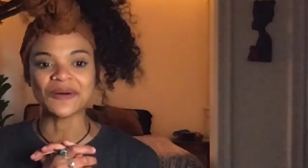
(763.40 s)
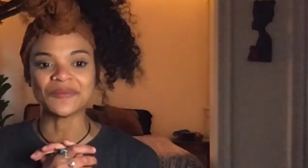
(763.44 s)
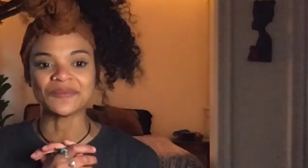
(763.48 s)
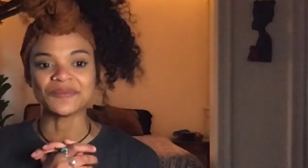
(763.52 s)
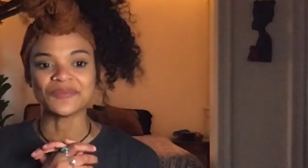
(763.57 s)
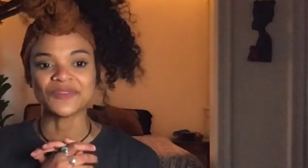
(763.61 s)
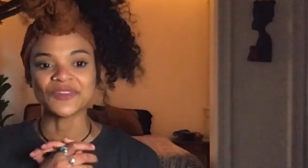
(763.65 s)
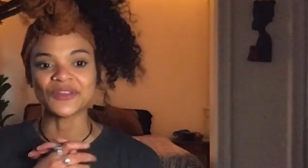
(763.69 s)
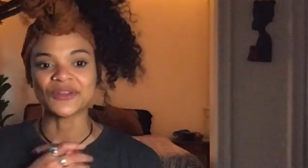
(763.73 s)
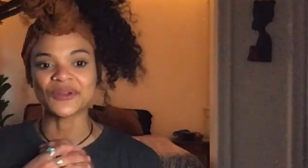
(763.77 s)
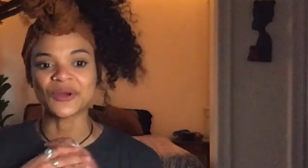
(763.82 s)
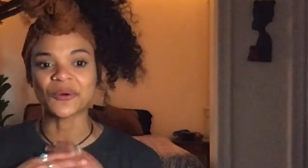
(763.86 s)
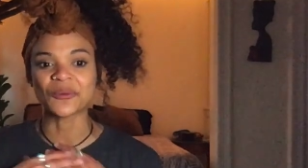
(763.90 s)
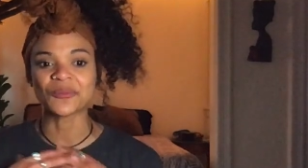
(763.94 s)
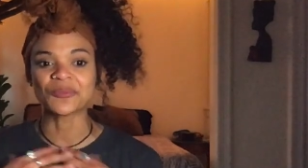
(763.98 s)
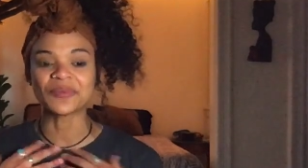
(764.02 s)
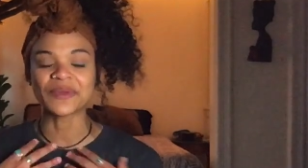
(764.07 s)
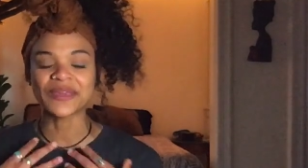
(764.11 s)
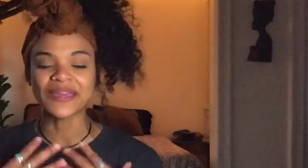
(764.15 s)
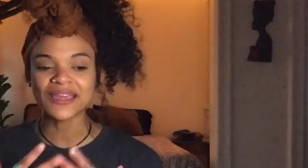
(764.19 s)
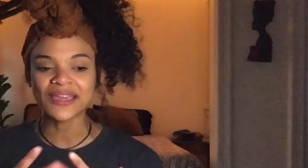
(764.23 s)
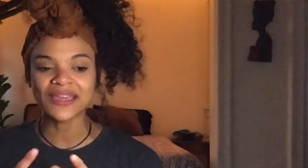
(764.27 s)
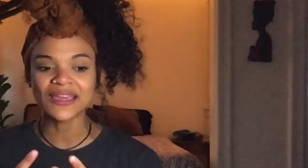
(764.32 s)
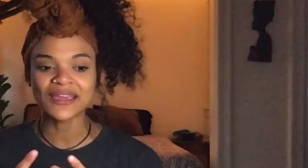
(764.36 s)
you know,
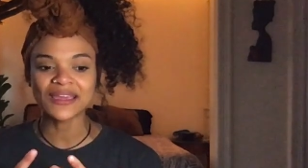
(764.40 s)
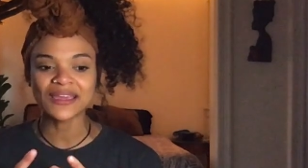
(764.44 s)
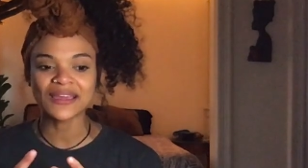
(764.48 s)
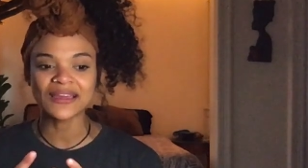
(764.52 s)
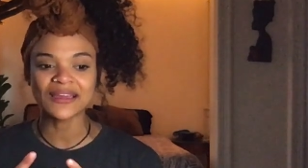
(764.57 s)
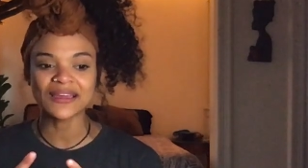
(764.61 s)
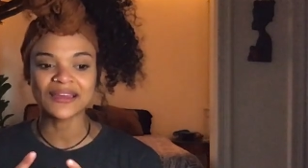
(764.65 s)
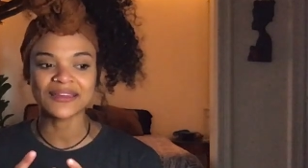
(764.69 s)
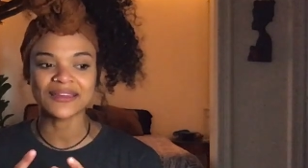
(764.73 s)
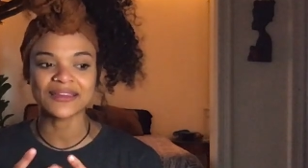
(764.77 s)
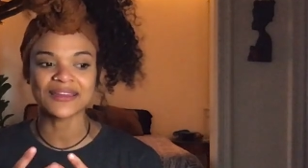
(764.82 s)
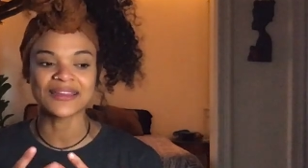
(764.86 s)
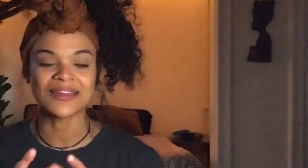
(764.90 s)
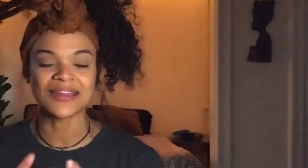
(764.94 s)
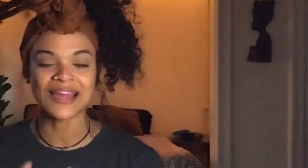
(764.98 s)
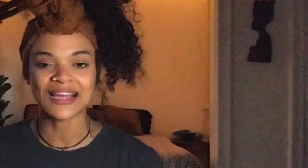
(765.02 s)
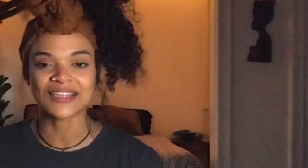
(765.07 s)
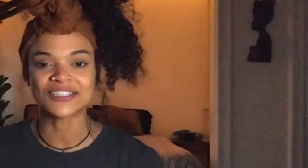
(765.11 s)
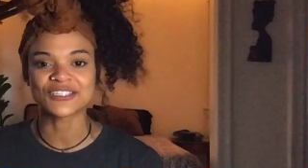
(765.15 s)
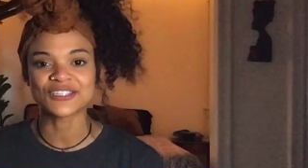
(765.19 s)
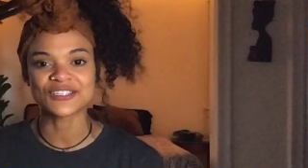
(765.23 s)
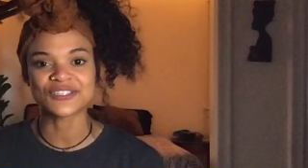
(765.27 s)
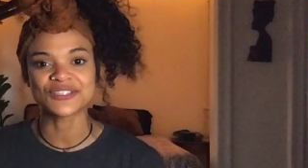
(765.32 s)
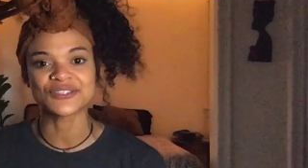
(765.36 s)
being
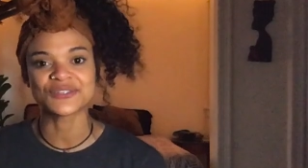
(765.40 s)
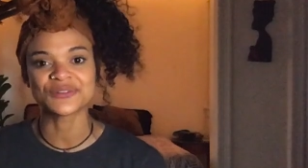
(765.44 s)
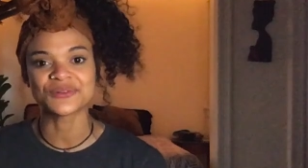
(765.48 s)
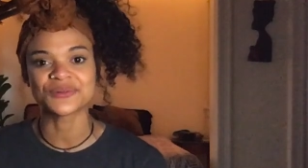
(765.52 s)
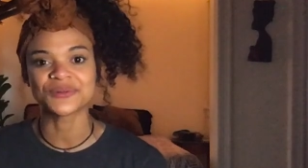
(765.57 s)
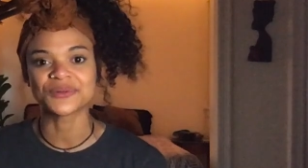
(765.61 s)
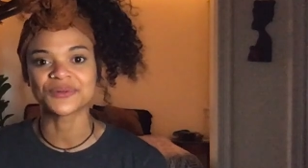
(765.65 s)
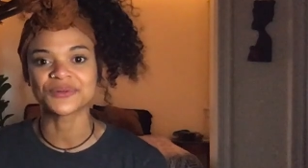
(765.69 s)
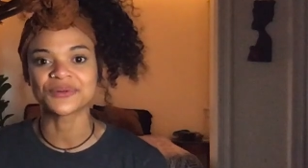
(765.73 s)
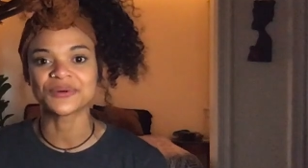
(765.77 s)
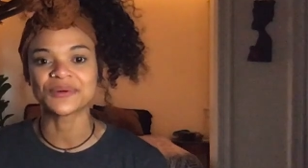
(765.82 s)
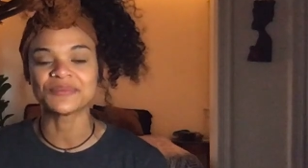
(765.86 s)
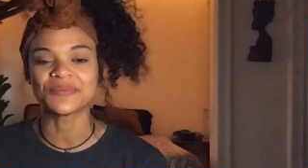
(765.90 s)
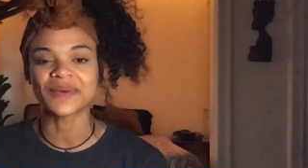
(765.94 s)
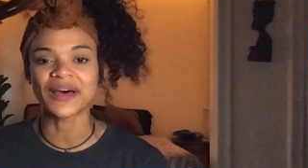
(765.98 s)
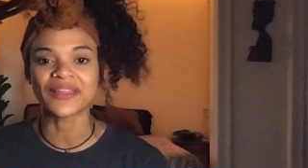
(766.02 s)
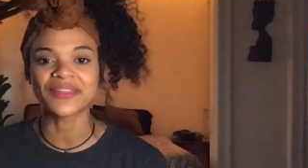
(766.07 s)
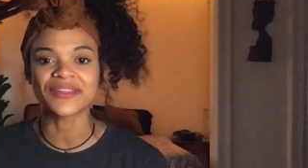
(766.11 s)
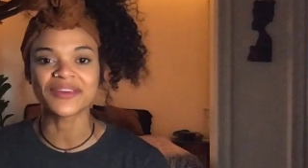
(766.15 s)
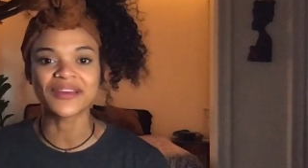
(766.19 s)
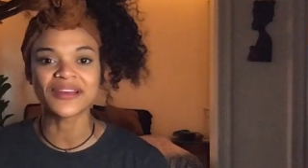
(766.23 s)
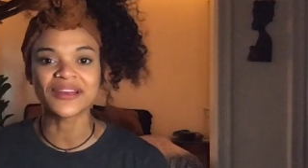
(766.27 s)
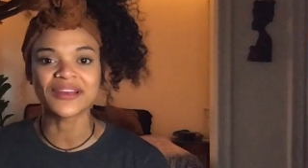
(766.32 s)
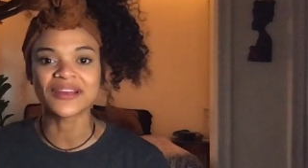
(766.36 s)
connected to
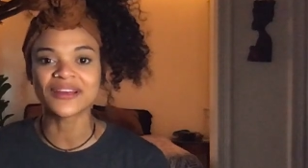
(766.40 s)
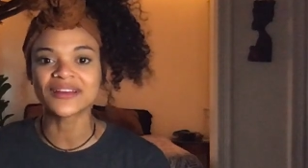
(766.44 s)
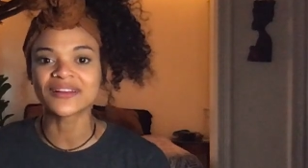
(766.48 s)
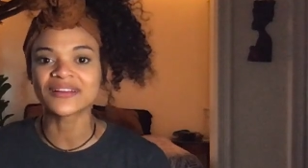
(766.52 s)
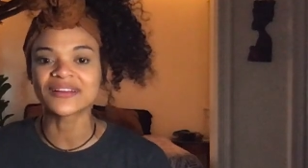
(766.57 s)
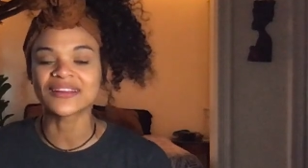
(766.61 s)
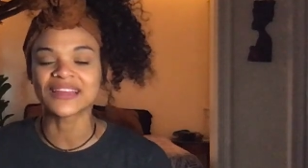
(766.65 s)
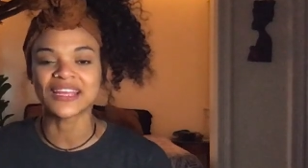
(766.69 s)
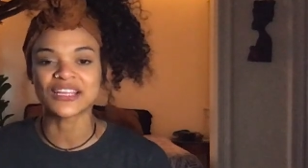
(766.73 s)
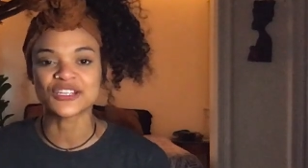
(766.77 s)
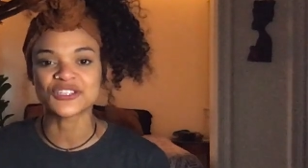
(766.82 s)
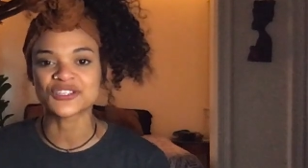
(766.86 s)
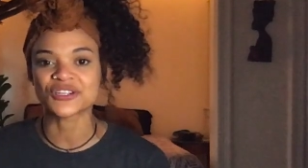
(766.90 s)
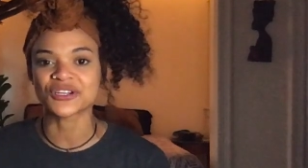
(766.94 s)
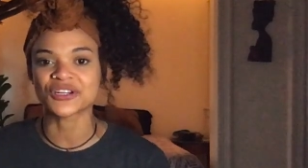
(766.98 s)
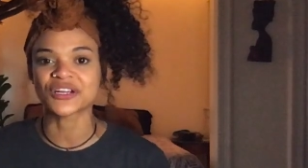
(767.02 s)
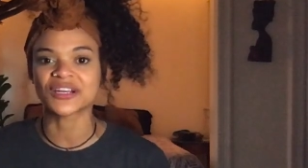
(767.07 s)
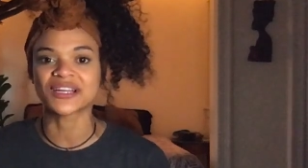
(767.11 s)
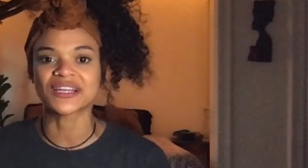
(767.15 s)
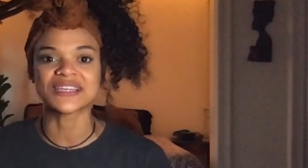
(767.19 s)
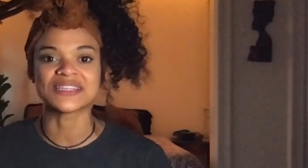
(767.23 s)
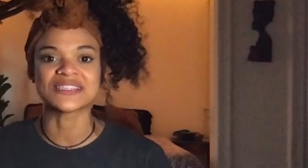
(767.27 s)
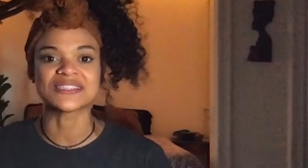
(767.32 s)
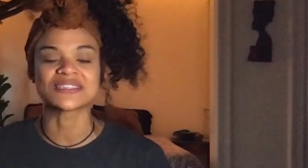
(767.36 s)
Mother
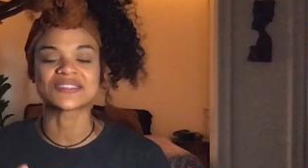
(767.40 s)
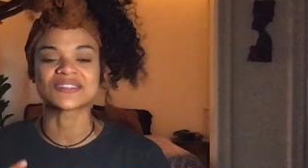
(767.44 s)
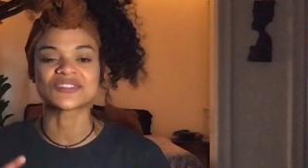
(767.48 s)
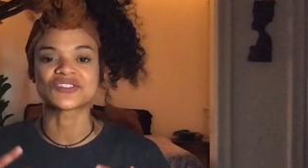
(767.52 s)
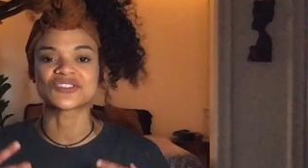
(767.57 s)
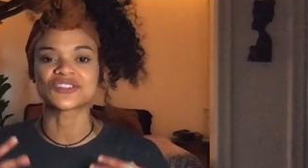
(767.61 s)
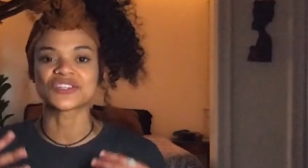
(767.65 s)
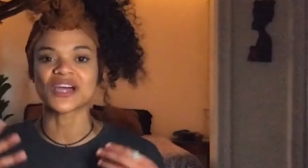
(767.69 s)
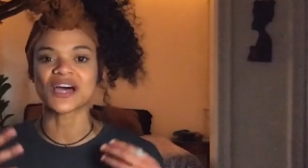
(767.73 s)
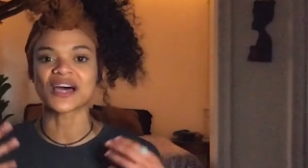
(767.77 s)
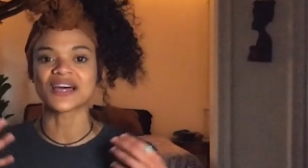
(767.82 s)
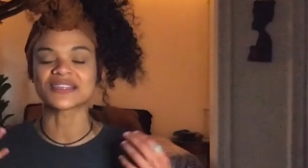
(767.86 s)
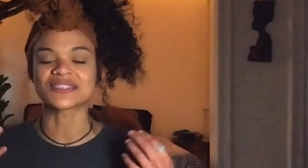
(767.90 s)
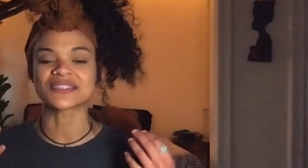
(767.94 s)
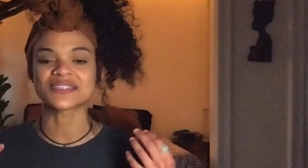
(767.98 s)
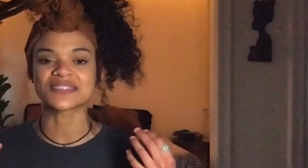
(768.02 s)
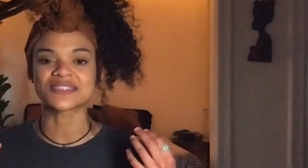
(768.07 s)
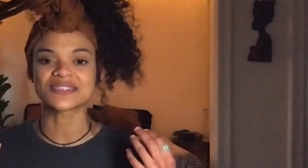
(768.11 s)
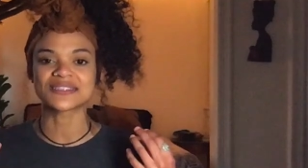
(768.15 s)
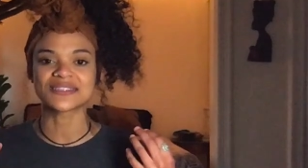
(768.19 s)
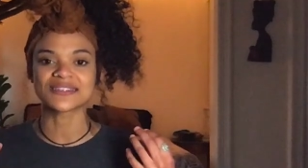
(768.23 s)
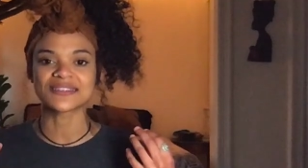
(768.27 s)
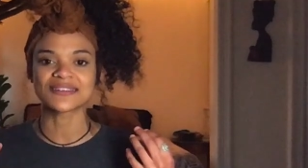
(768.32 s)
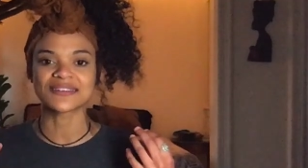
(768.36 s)
Nature is
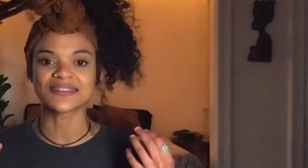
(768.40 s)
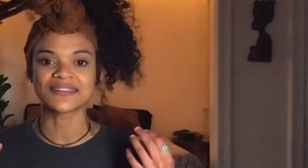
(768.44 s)
just